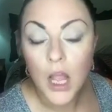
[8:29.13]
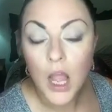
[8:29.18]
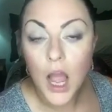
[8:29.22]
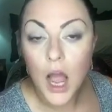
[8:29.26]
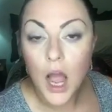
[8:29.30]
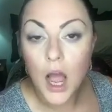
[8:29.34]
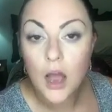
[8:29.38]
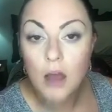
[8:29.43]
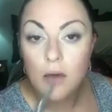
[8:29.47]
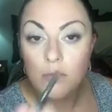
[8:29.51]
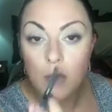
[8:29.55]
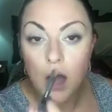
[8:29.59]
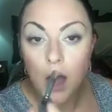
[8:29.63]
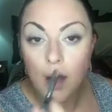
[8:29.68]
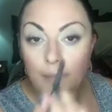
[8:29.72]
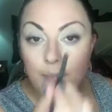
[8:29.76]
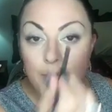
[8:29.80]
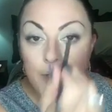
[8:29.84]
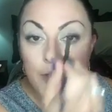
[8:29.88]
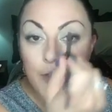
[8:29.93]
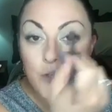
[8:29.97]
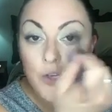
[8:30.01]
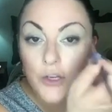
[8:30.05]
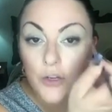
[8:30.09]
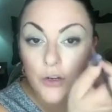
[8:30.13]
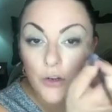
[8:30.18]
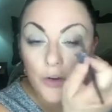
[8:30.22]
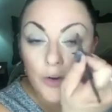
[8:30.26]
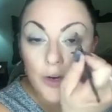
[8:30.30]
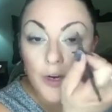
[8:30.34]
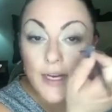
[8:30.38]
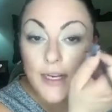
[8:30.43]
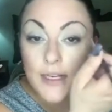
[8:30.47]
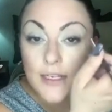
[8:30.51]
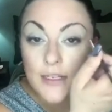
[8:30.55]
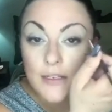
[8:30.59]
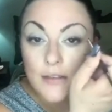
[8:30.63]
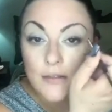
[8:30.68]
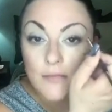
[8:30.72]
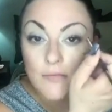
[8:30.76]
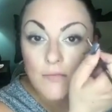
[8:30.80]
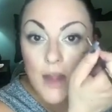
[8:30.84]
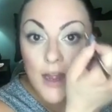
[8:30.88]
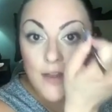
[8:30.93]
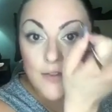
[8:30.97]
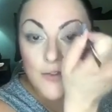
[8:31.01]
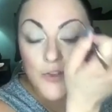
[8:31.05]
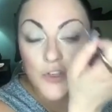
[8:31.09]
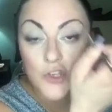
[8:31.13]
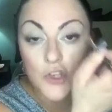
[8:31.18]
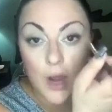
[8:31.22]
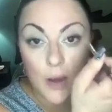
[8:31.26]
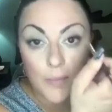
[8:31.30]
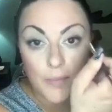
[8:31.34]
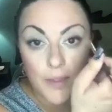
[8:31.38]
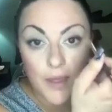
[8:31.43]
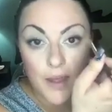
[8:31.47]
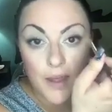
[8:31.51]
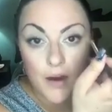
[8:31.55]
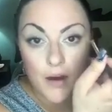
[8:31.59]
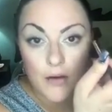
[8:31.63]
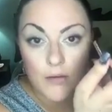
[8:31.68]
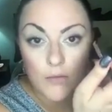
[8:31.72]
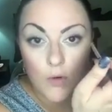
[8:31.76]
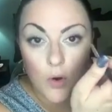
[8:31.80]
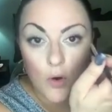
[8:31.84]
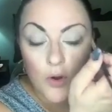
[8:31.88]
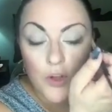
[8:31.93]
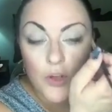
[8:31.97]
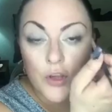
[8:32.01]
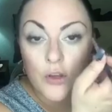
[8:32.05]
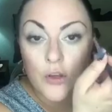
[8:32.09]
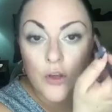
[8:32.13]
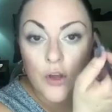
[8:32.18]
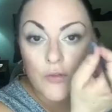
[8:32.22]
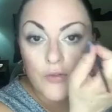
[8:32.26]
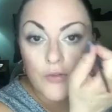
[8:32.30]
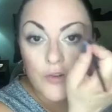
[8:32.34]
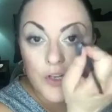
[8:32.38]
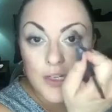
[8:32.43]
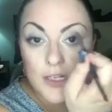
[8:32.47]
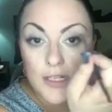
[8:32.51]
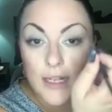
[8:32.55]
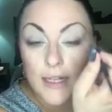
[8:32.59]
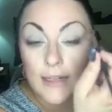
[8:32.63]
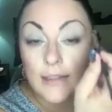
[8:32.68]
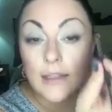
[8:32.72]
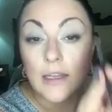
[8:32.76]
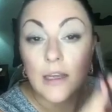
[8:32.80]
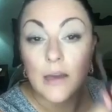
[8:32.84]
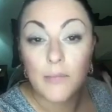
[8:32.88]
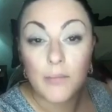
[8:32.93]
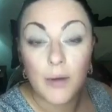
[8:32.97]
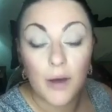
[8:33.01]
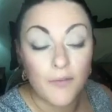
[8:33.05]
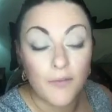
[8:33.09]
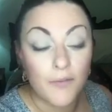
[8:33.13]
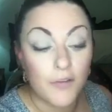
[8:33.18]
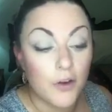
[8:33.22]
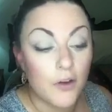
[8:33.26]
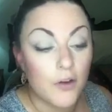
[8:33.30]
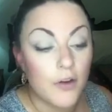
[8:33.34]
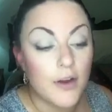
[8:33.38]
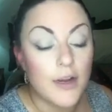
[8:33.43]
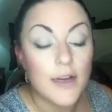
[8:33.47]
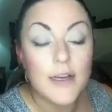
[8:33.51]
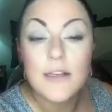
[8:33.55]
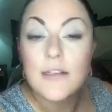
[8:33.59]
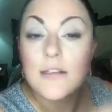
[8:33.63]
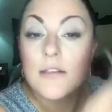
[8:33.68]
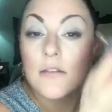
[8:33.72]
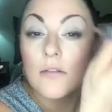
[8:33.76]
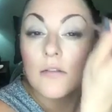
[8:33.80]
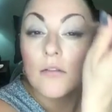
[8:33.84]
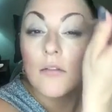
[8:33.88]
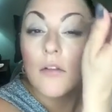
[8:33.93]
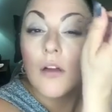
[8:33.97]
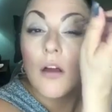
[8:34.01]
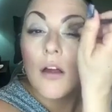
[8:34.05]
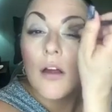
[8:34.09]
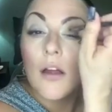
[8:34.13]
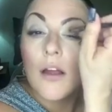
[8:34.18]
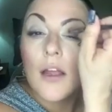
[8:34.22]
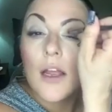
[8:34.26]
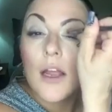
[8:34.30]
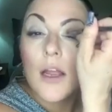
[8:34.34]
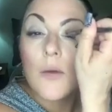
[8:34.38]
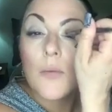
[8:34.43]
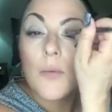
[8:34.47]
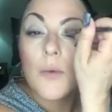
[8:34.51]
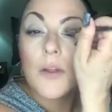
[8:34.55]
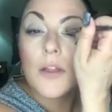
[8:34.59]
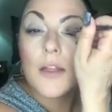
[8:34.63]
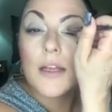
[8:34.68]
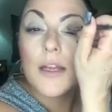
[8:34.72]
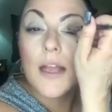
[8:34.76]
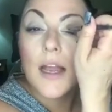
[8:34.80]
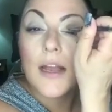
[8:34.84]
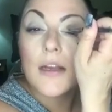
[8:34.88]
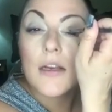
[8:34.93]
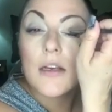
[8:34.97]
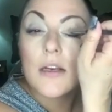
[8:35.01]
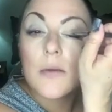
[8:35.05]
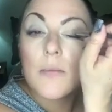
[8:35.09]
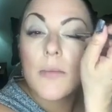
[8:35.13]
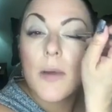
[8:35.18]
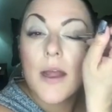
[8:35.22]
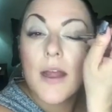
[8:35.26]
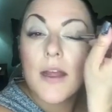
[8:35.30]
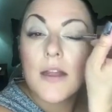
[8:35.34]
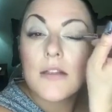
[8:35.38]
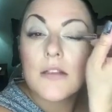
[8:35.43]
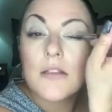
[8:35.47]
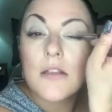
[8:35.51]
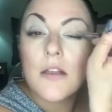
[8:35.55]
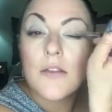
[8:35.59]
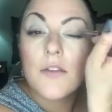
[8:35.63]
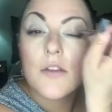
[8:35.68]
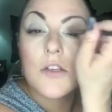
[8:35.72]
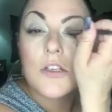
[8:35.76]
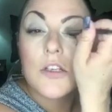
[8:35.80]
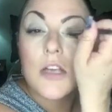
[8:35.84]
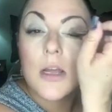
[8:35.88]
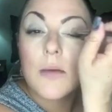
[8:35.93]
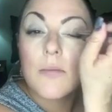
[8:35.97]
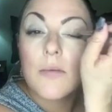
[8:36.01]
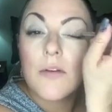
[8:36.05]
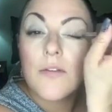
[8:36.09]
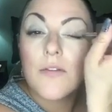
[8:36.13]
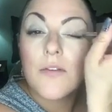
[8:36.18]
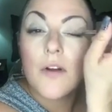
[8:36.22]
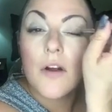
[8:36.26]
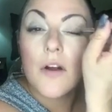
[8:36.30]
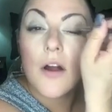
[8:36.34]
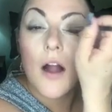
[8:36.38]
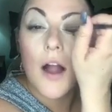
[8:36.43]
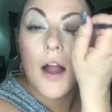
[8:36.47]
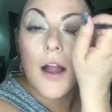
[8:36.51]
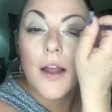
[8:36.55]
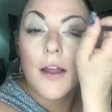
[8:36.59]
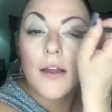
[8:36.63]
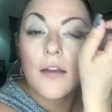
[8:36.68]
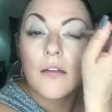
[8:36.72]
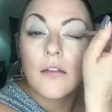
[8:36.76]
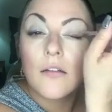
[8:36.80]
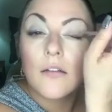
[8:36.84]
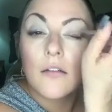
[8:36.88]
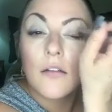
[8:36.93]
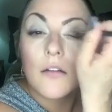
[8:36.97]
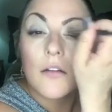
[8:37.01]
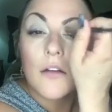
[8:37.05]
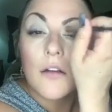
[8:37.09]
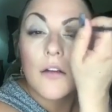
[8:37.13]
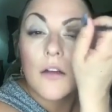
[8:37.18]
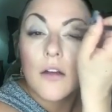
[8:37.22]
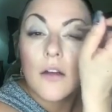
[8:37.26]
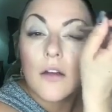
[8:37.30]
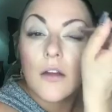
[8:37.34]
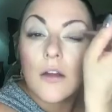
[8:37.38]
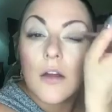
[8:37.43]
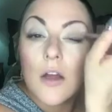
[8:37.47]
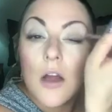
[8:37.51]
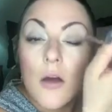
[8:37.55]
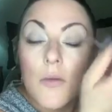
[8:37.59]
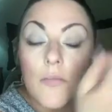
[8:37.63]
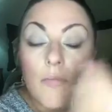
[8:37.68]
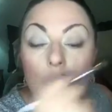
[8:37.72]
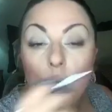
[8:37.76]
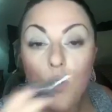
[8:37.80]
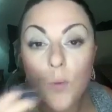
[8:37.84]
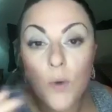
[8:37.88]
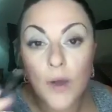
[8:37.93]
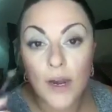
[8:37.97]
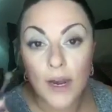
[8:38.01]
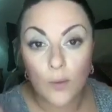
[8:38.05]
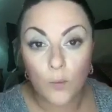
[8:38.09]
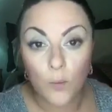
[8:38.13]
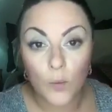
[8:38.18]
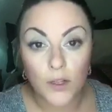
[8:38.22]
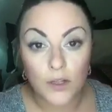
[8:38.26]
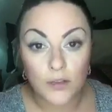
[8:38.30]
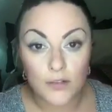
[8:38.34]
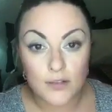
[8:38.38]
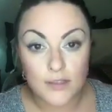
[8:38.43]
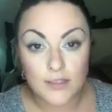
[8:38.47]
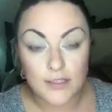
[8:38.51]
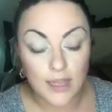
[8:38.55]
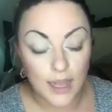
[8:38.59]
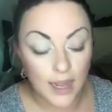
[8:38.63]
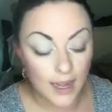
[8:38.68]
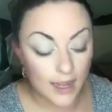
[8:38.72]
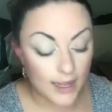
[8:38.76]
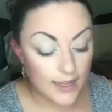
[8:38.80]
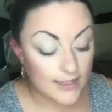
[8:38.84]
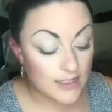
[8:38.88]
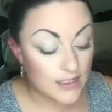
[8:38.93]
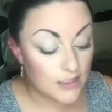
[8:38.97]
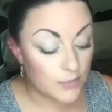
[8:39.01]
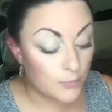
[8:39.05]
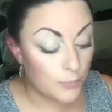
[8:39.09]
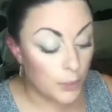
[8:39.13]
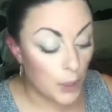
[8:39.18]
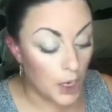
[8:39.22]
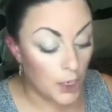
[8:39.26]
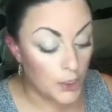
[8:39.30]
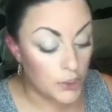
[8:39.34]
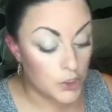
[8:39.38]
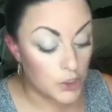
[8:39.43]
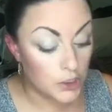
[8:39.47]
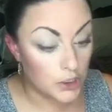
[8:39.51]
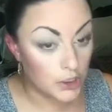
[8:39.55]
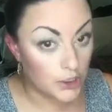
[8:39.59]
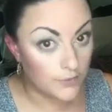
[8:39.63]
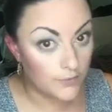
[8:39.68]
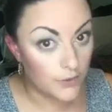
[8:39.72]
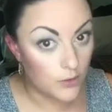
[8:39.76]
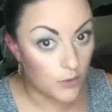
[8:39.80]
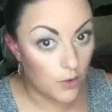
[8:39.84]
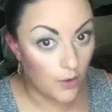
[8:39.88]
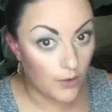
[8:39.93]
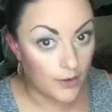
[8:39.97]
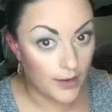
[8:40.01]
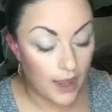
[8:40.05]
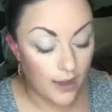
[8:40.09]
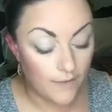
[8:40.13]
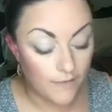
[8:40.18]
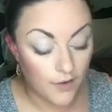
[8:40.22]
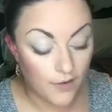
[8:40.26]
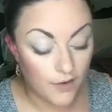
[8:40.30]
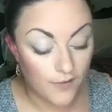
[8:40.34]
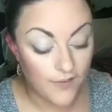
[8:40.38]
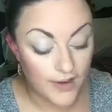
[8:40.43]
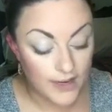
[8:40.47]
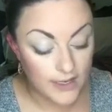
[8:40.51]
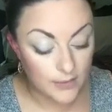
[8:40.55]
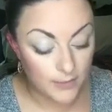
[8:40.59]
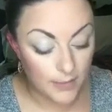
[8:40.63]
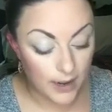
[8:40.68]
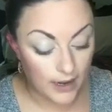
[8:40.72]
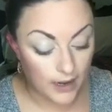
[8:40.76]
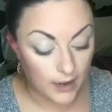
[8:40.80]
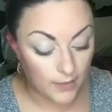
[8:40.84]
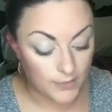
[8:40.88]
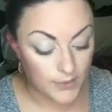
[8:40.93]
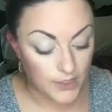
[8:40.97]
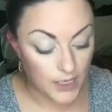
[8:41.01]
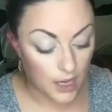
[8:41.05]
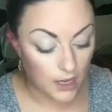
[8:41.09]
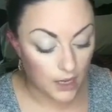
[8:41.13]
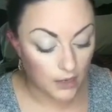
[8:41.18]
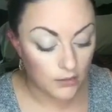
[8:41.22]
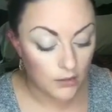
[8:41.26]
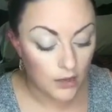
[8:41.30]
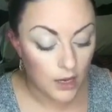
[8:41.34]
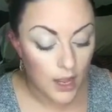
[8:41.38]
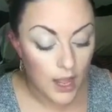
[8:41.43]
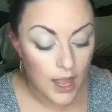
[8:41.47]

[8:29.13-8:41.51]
up into your crease and stop there, or you can go just slightly above your crease. It really kind of depends on the shape of your eye. But what I will say, especially if you already have your face makeup done,